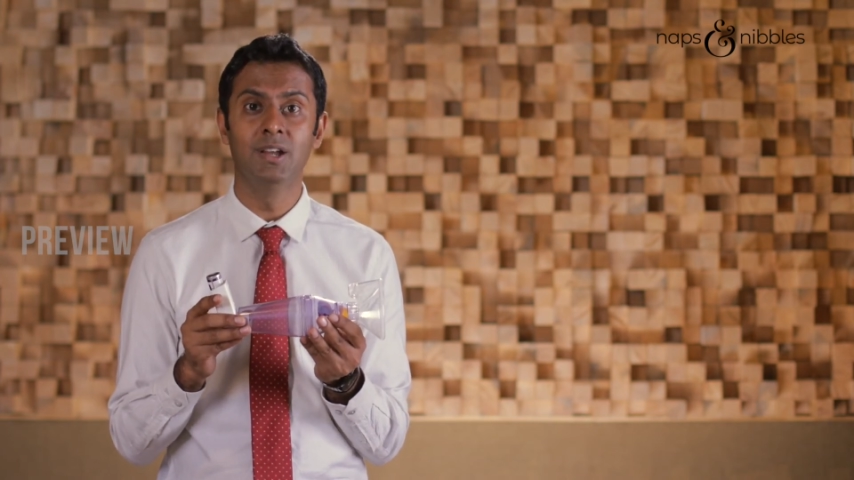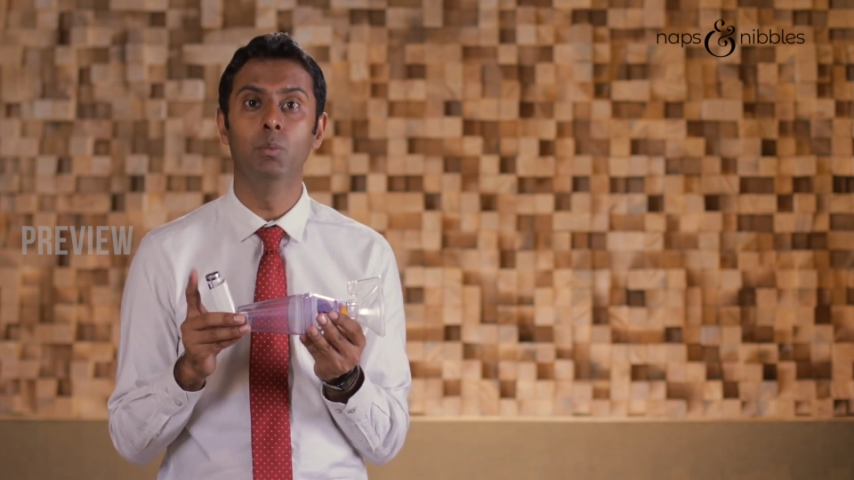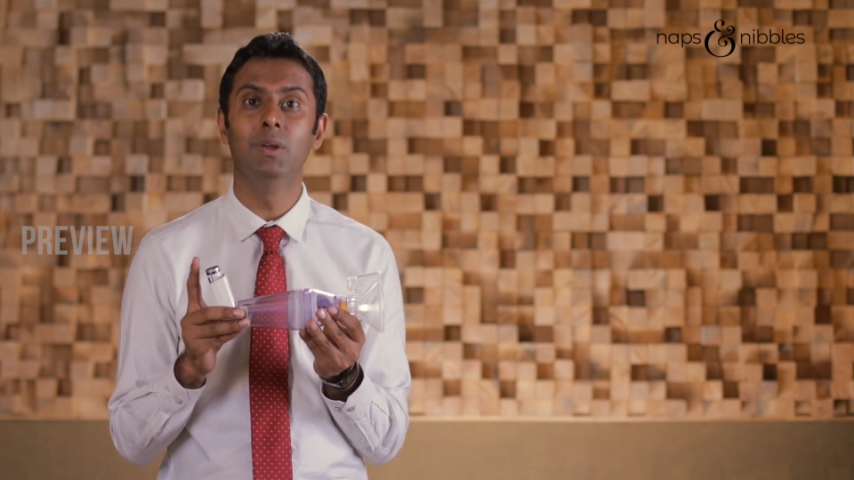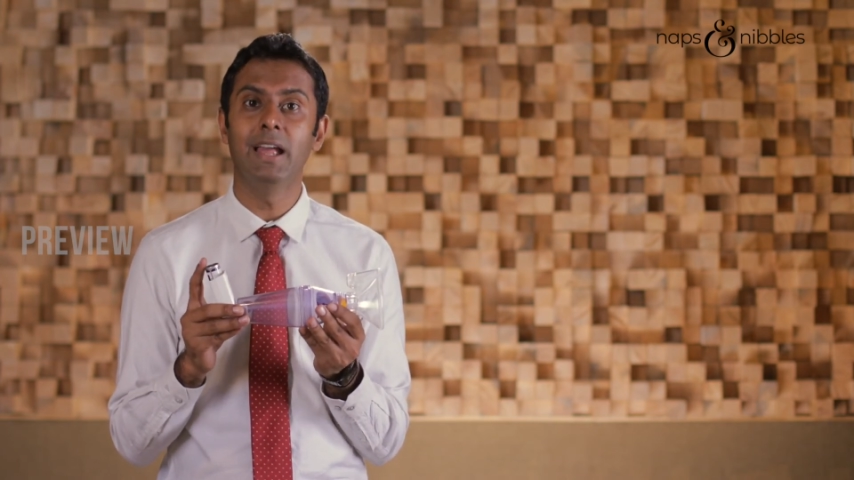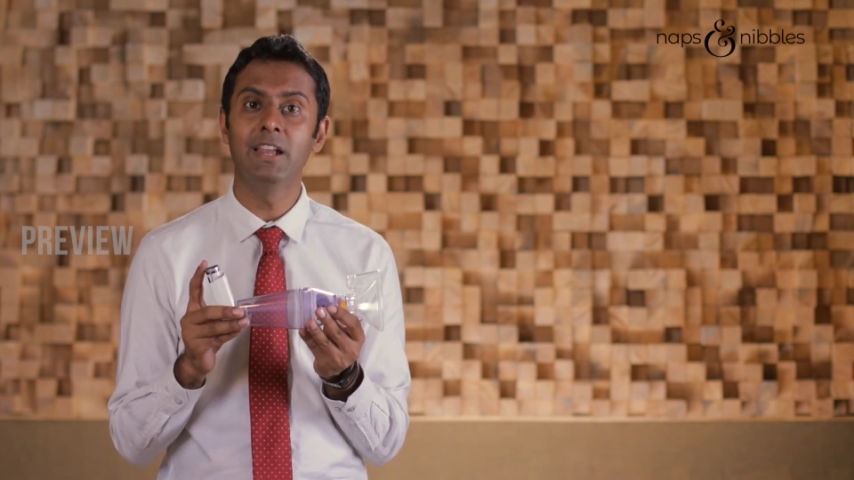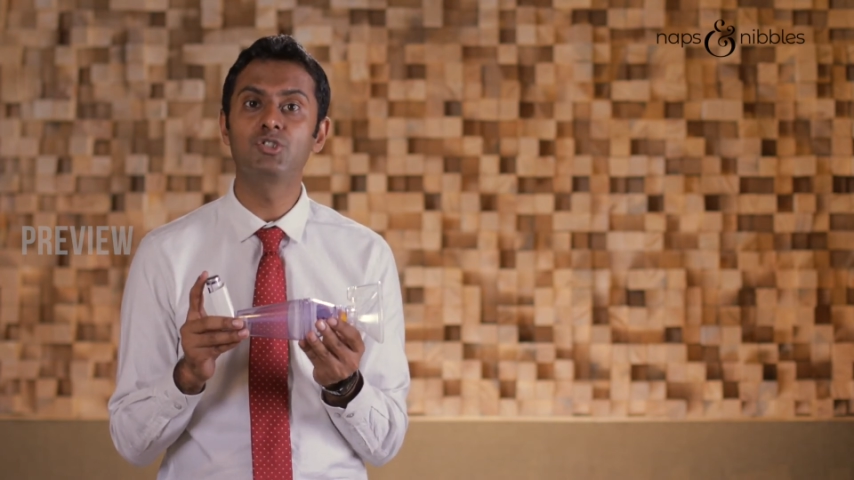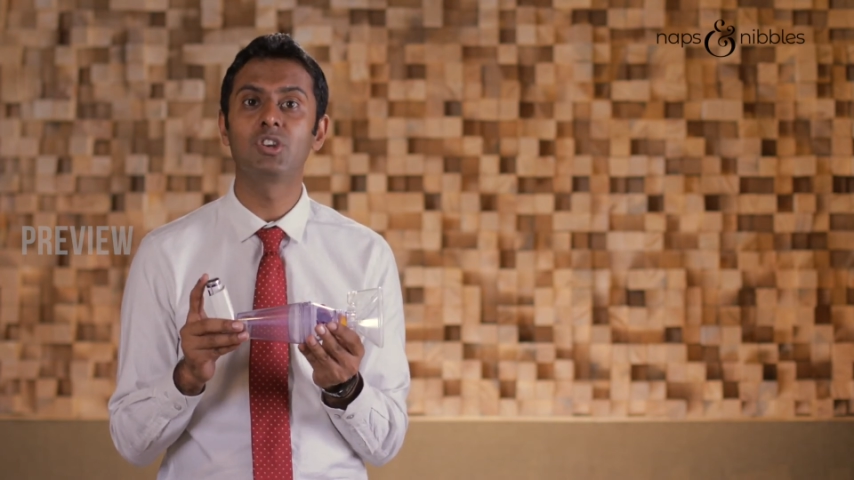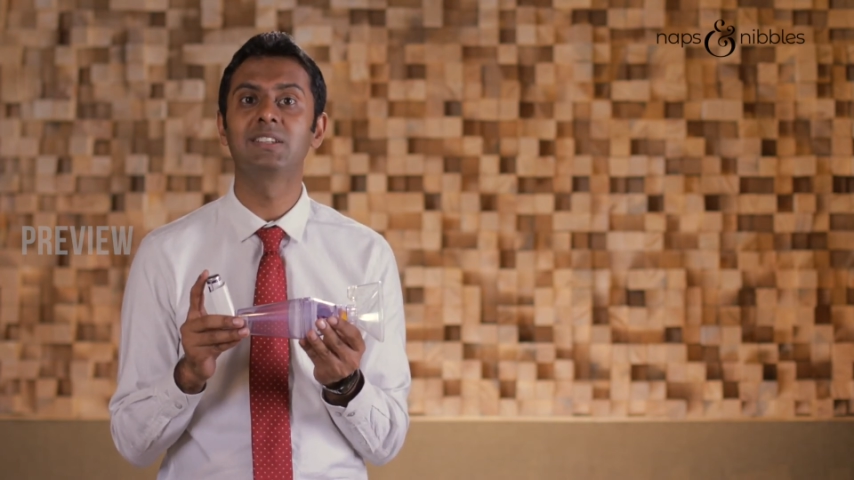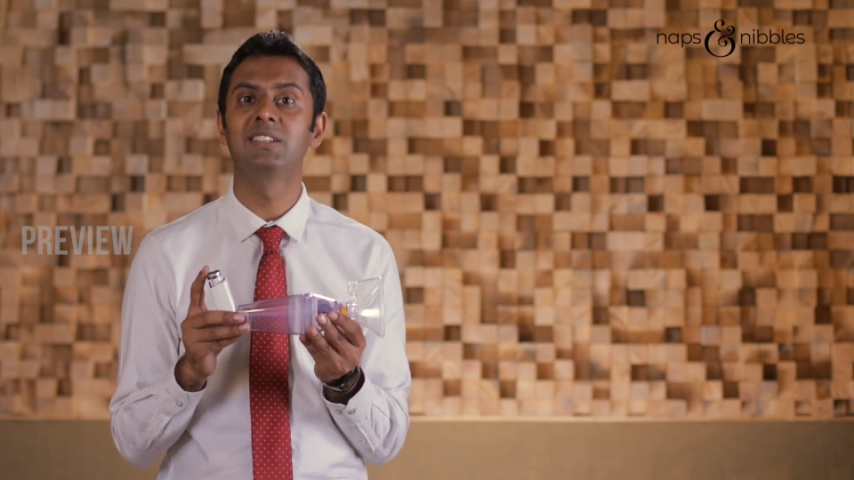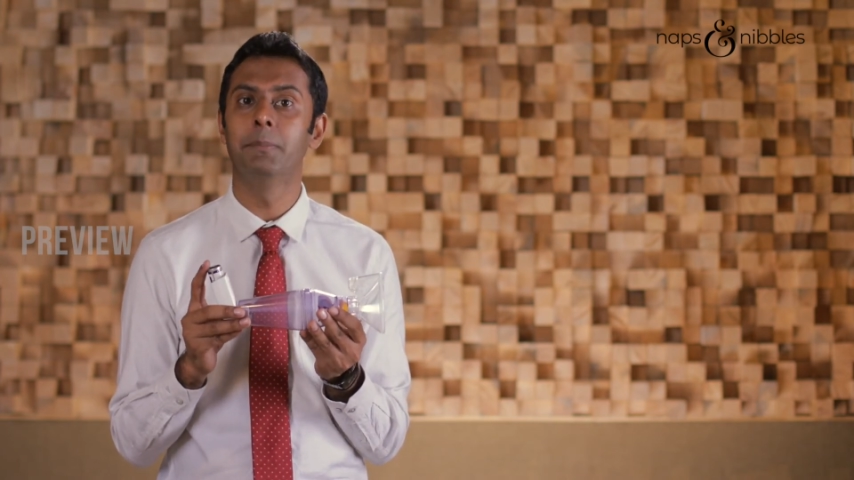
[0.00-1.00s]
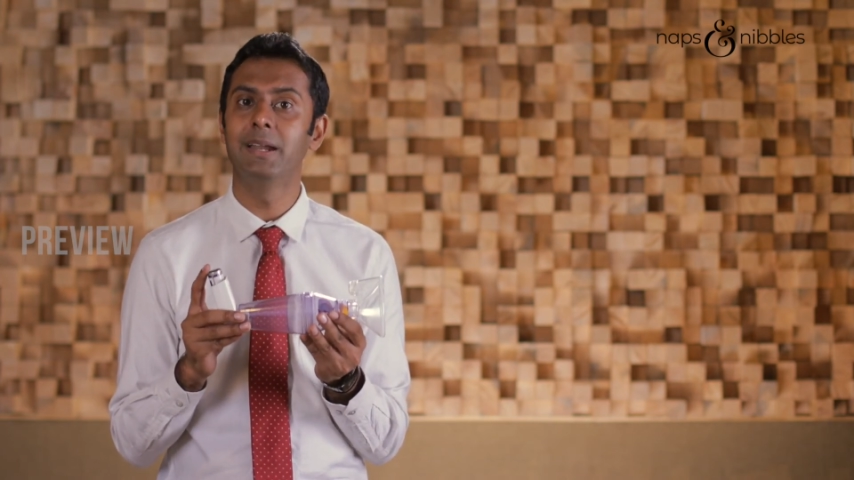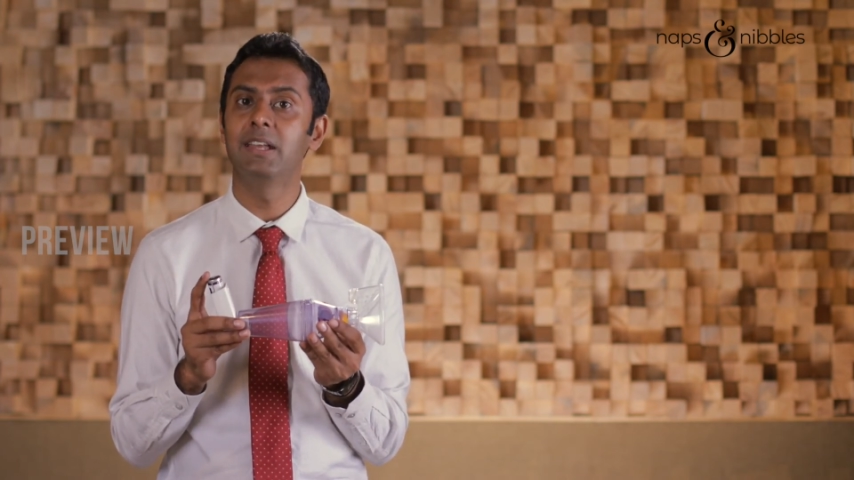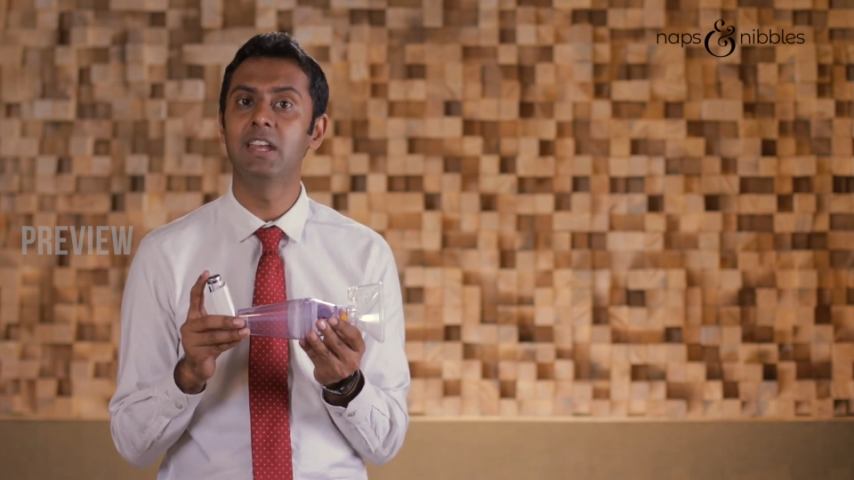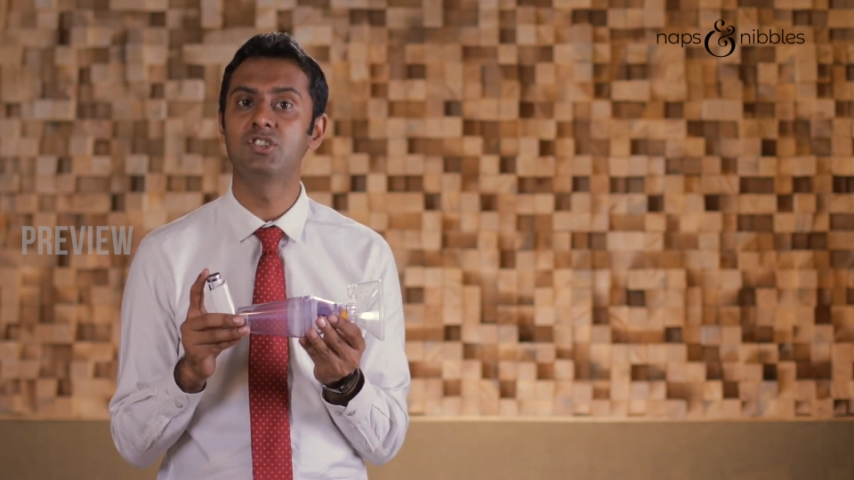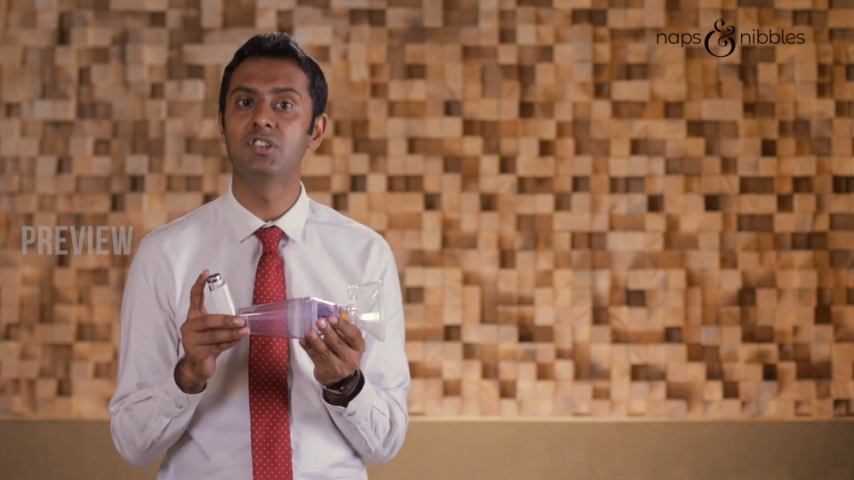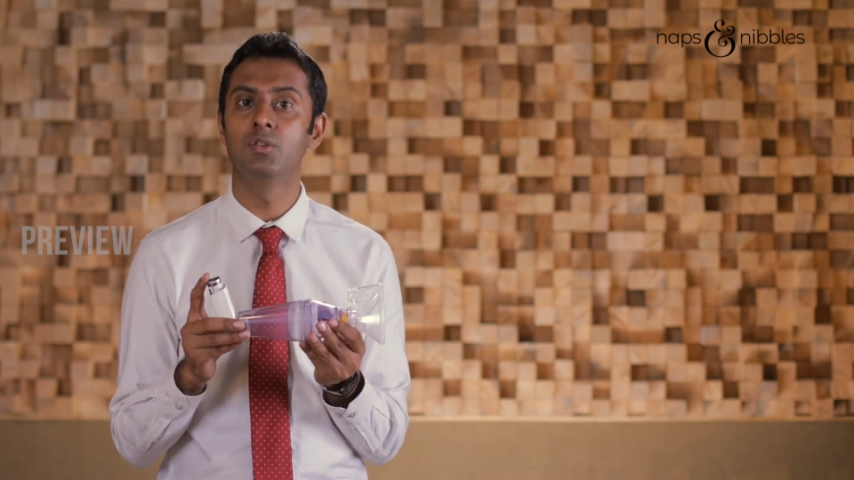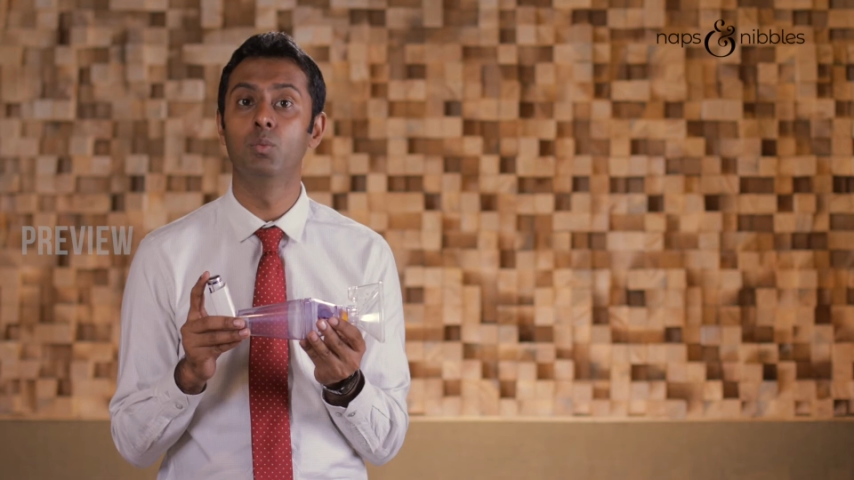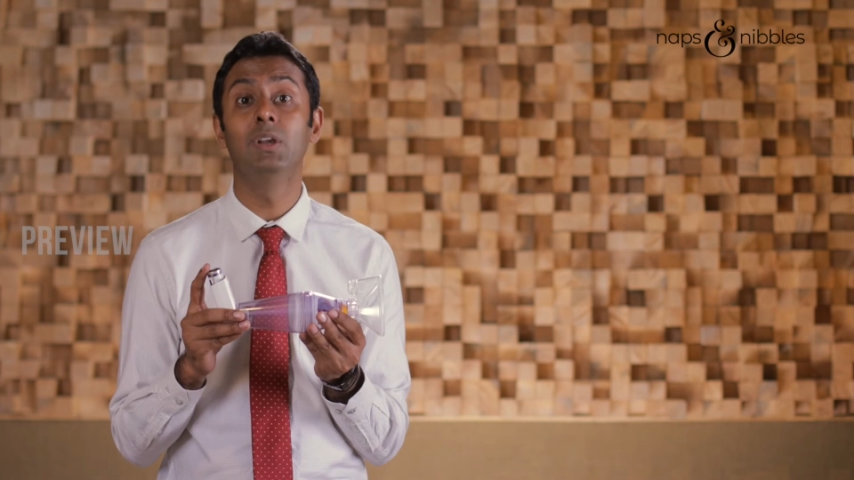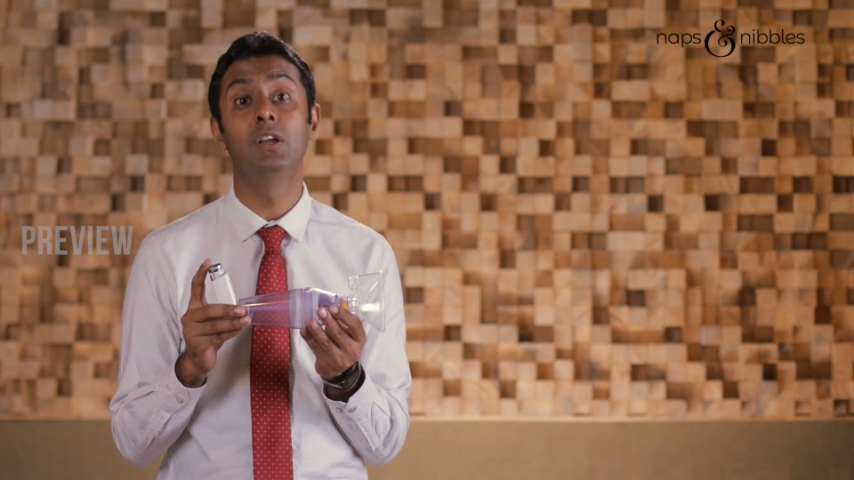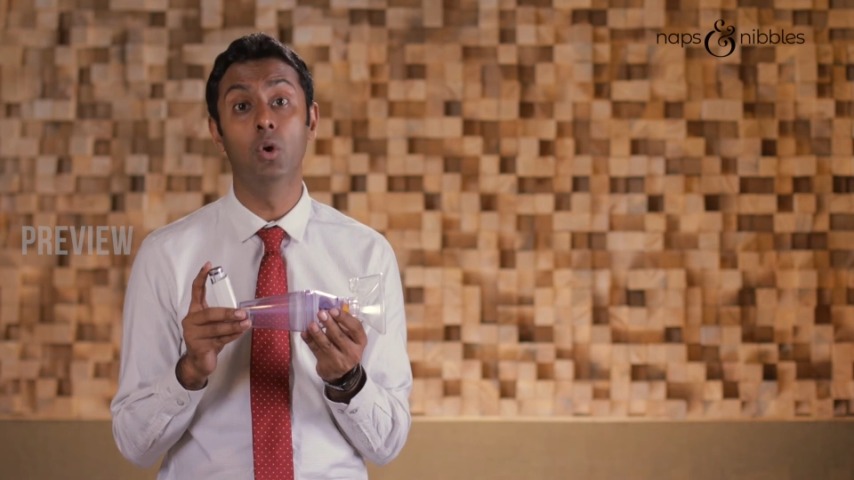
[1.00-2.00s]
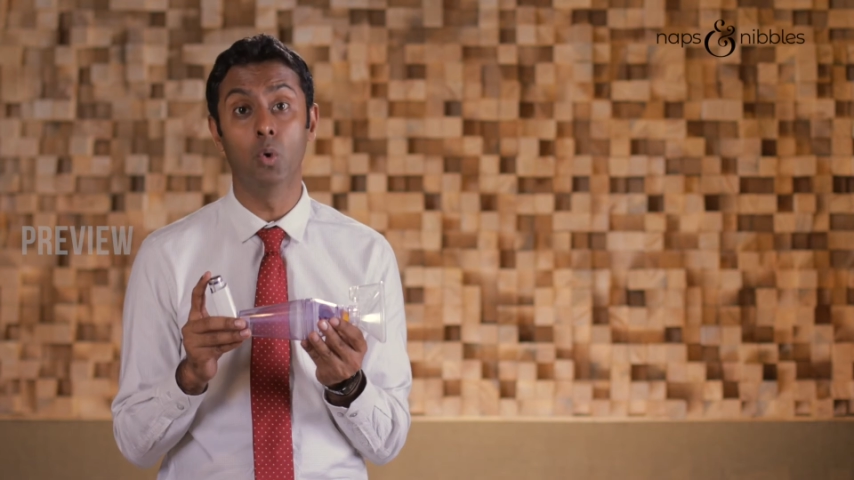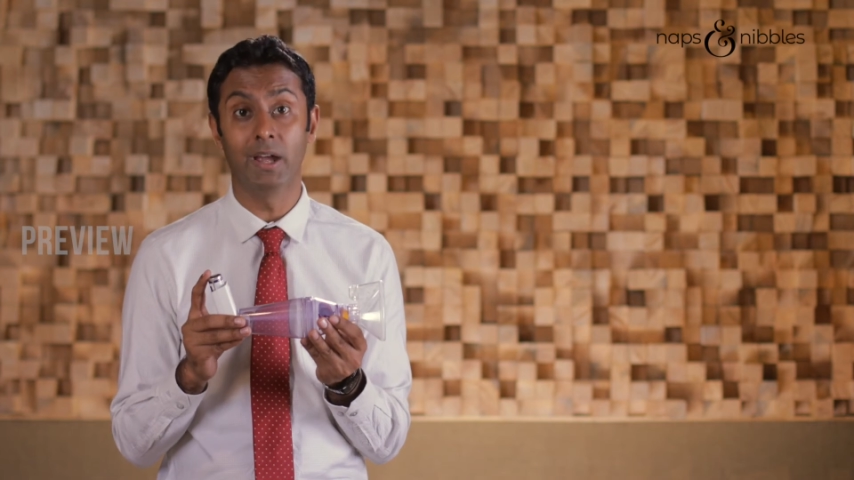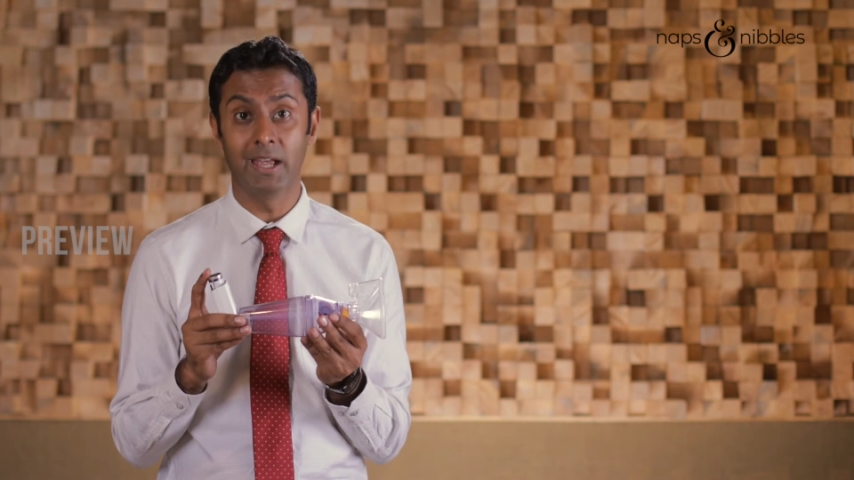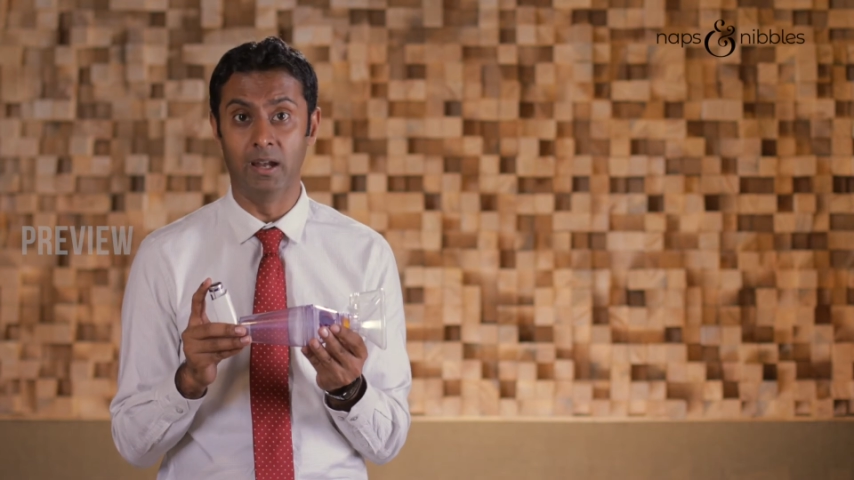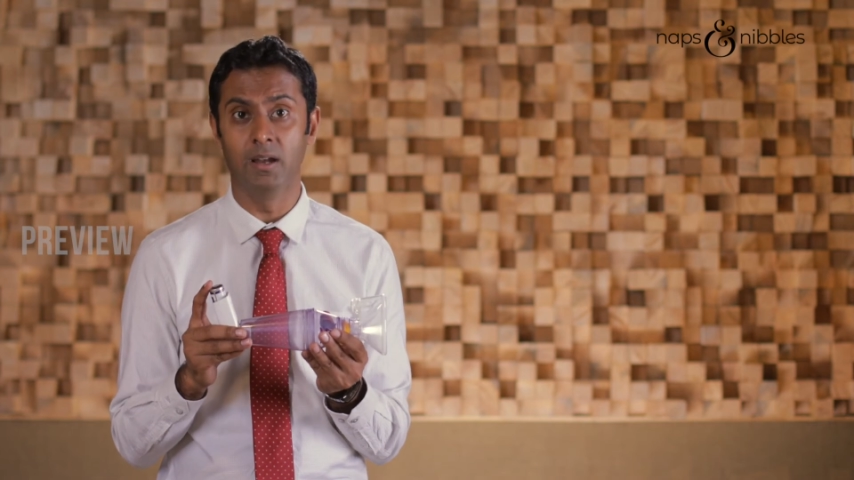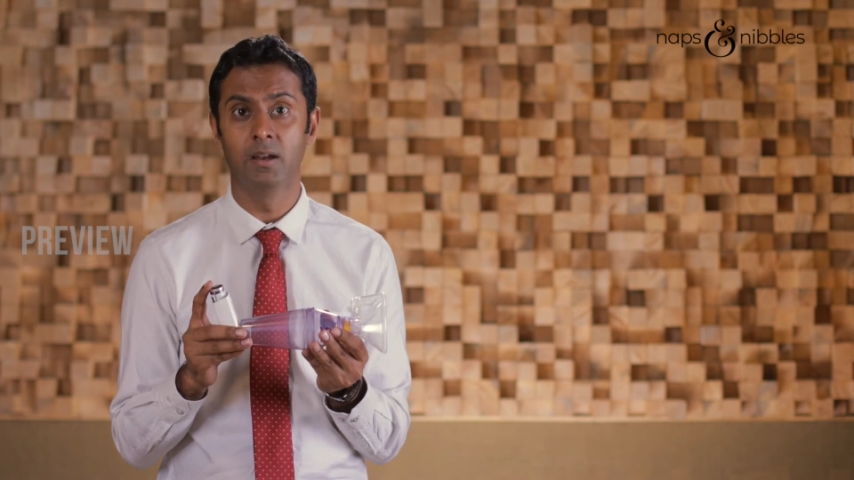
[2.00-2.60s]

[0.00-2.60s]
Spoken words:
will ensure that the medication will go in.